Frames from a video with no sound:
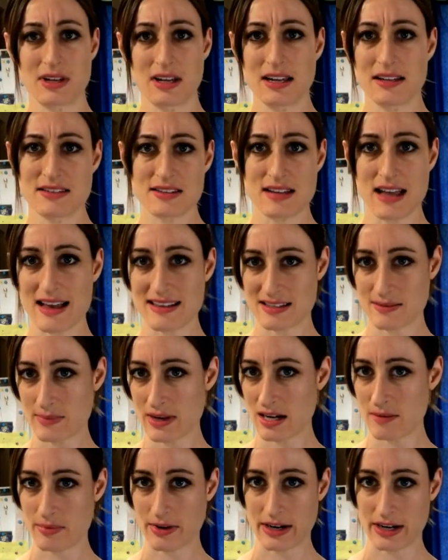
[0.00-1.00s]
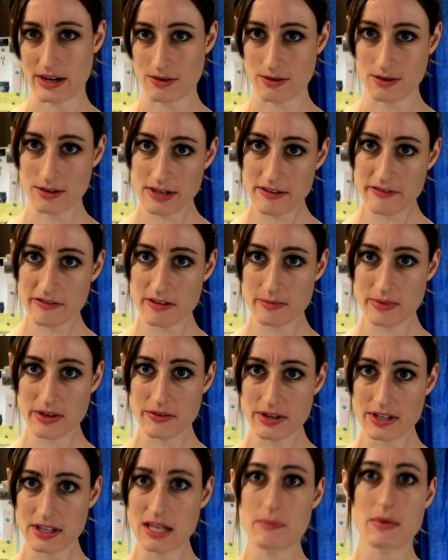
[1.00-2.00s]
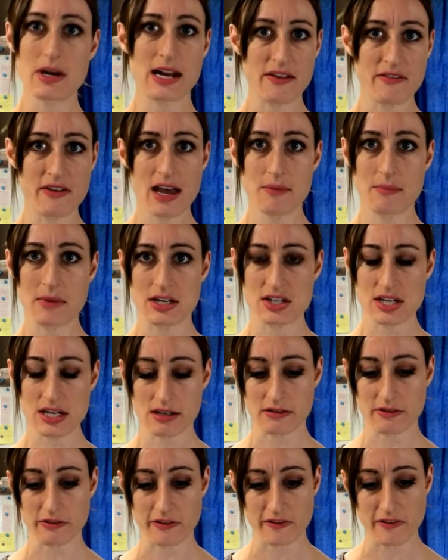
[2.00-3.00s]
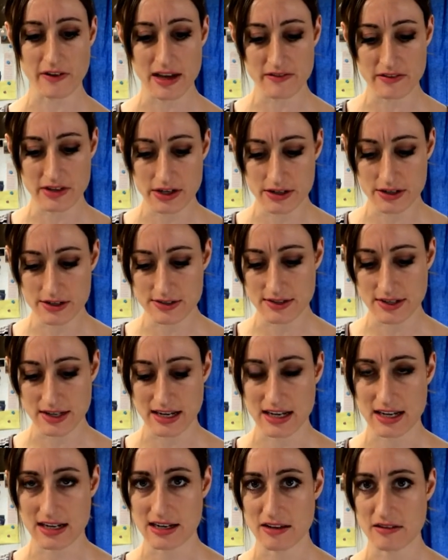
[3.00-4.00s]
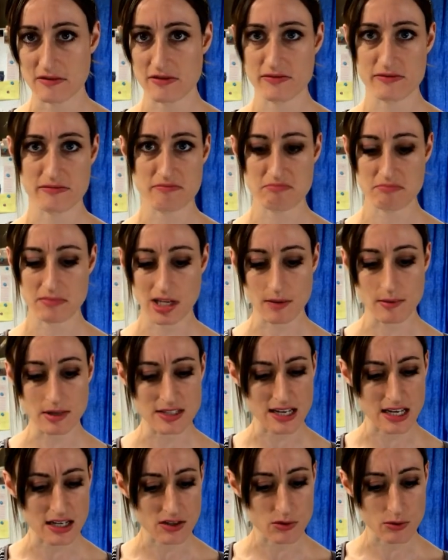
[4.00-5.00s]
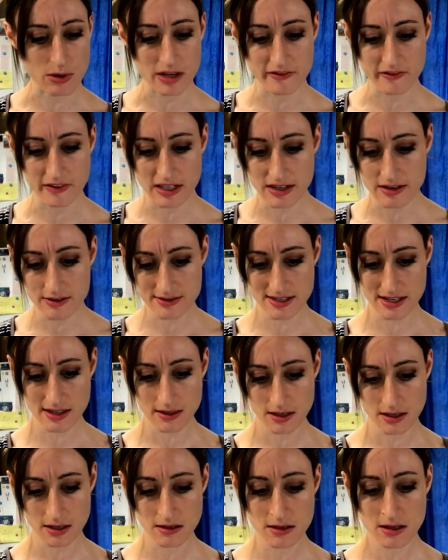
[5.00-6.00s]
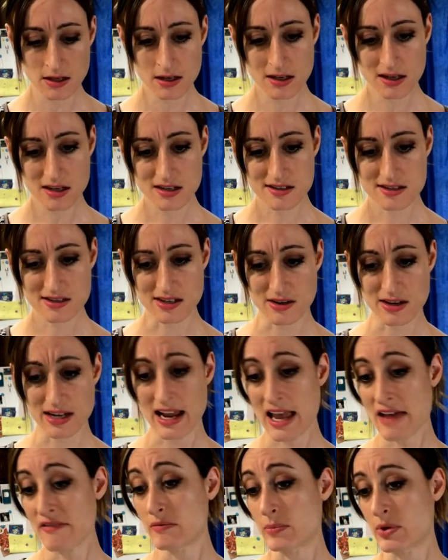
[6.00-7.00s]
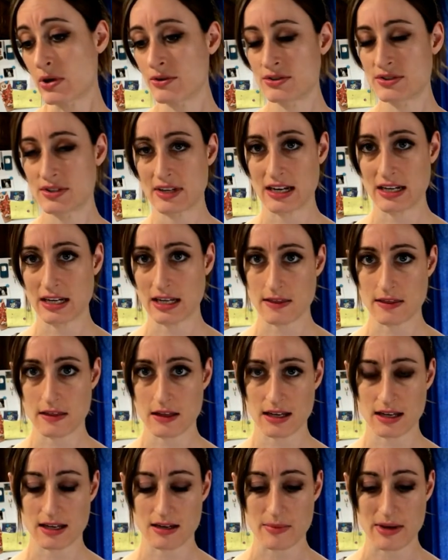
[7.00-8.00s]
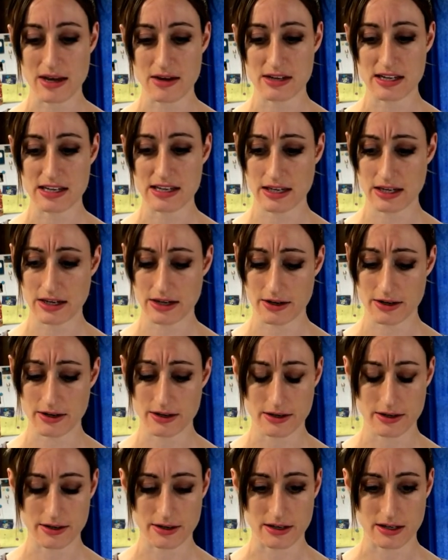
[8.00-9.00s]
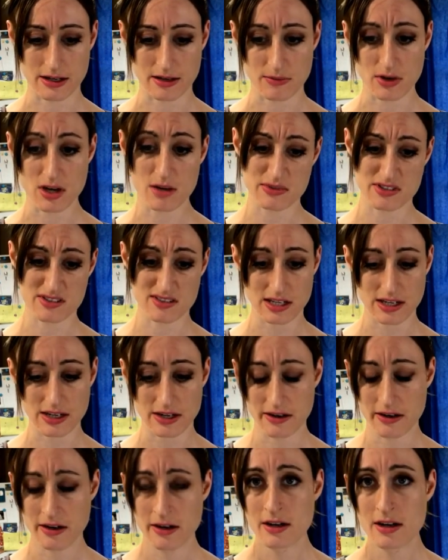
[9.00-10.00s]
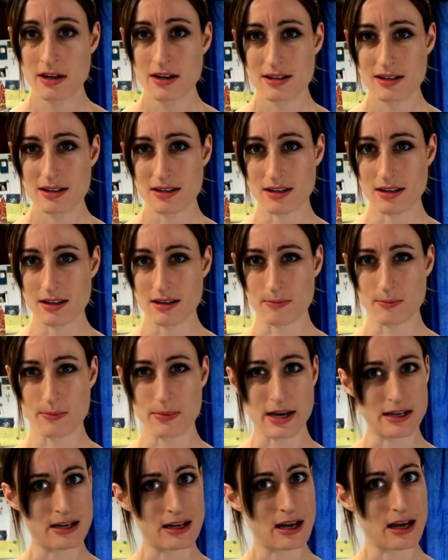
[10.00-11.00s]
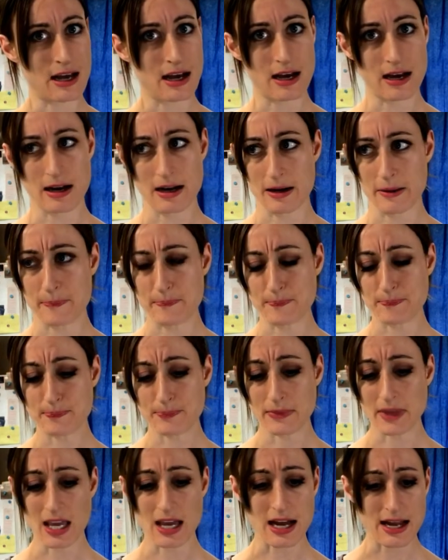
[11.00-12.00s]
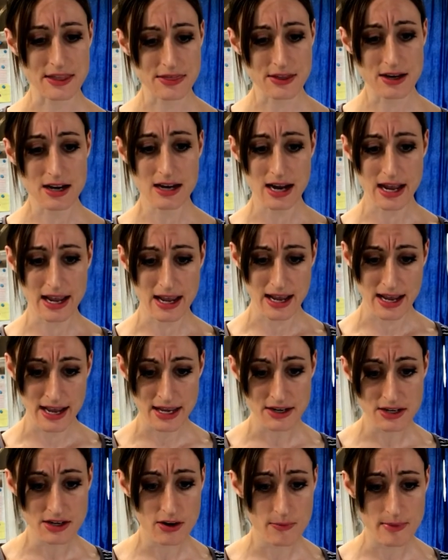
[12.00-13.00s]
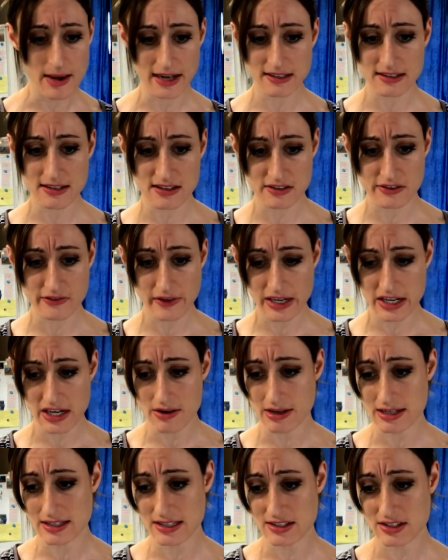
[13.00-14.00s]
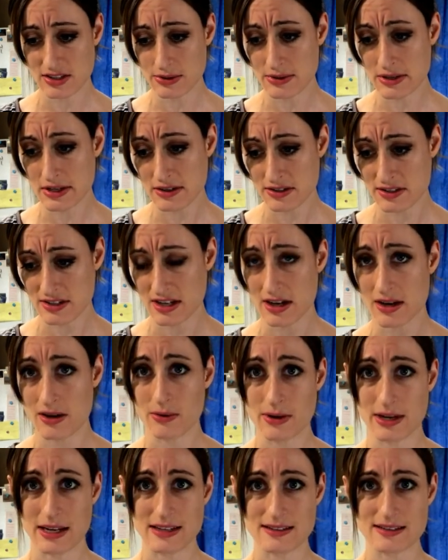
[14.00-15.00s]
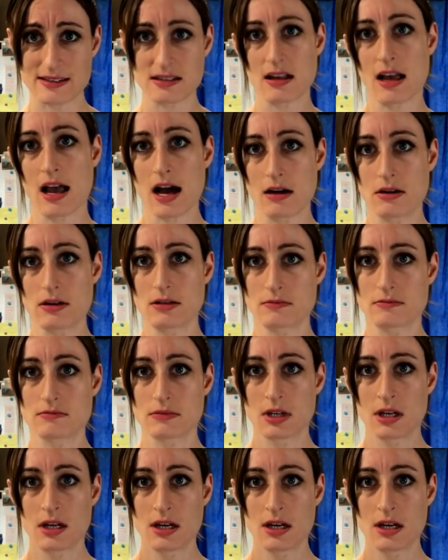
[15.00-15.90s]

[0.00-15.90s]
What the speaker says: it just hasn't been a priority for me really, but I've had my channel for 5 years, and I've maybe 10, 12 videos, I think. So, and I haven't posted anything in about a year, almost a year. But I thought I had to go back to this video I did 2 years ago. It's how to